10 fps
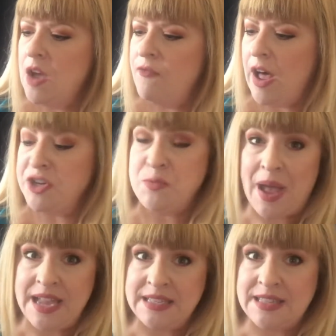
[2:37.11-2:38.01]

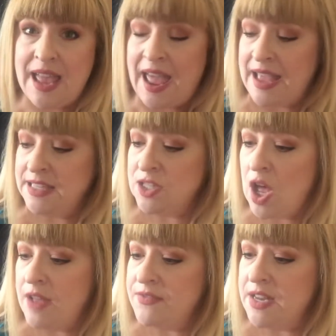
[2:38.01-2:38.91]
Volumize, add
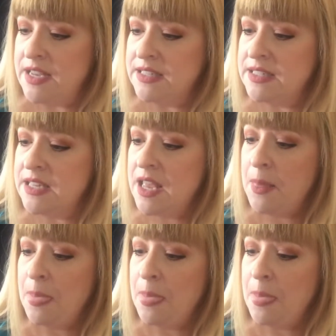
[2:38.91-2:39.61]
softness,